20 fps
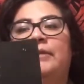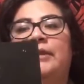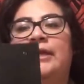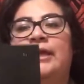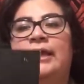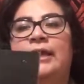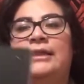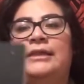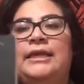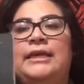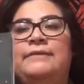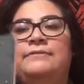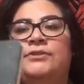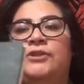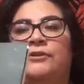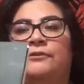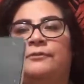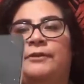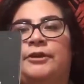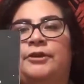it leaves
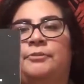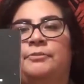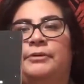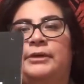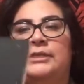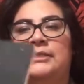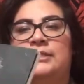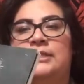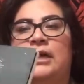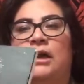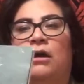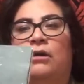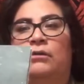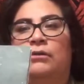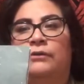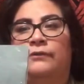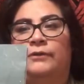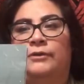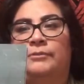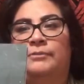your fingerprints all
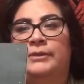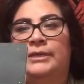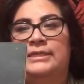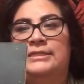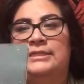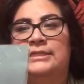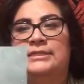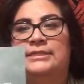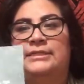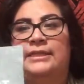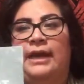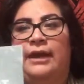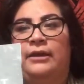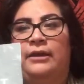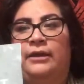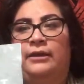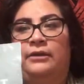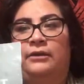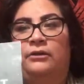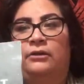over the place. That's that
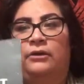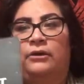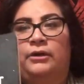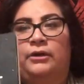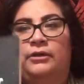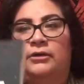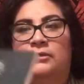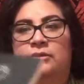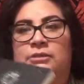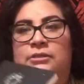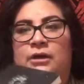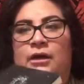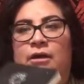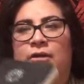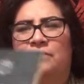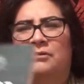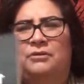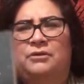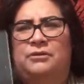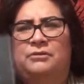kind of card stock
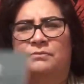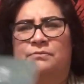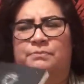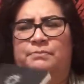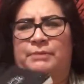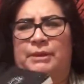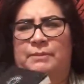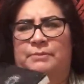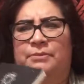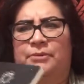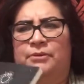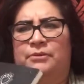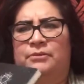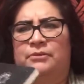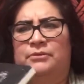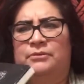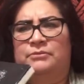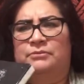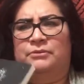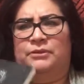or paper
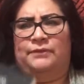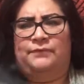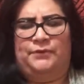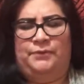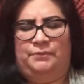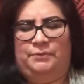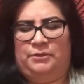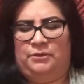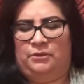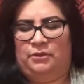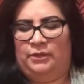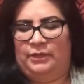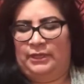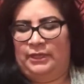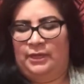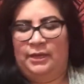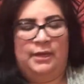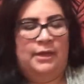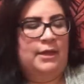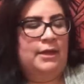or whatever you want to call
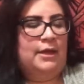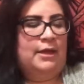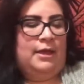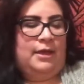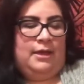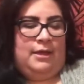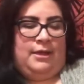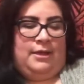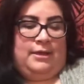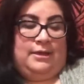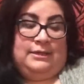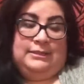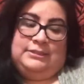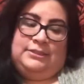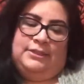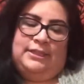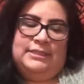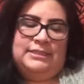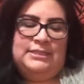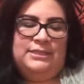it. So
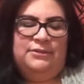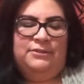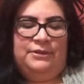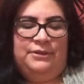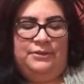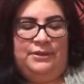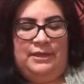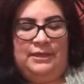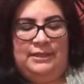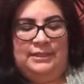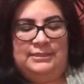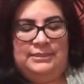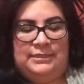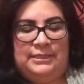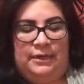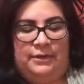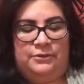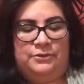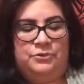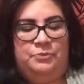that's the only thing that
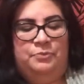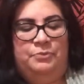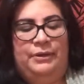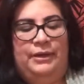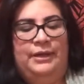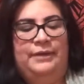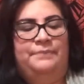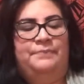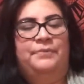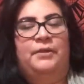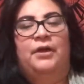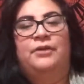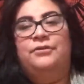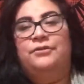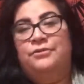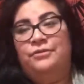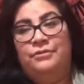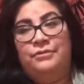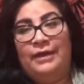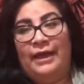sucks. But
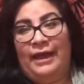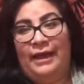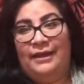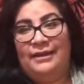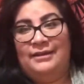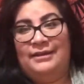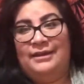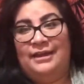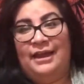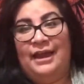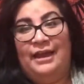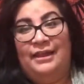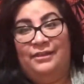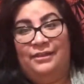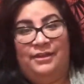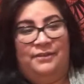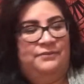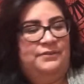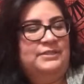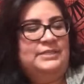other than that, I
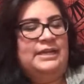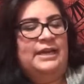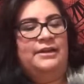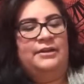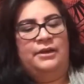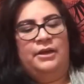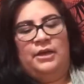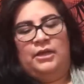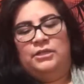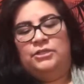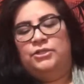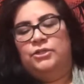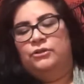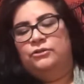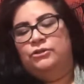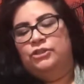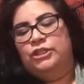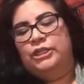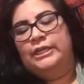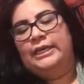love the deck. So
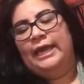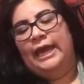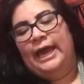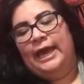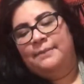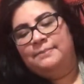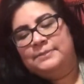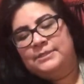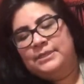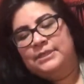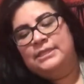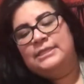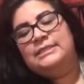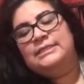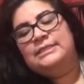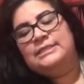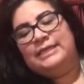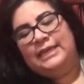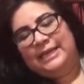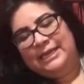she kept the
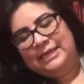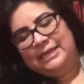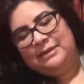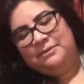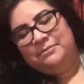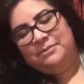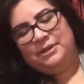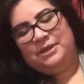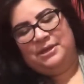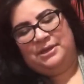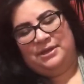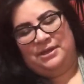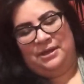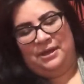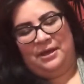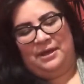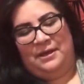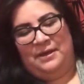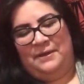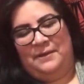same
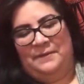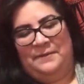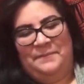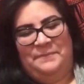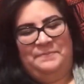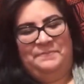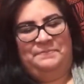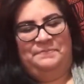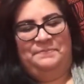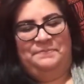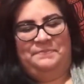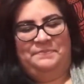um,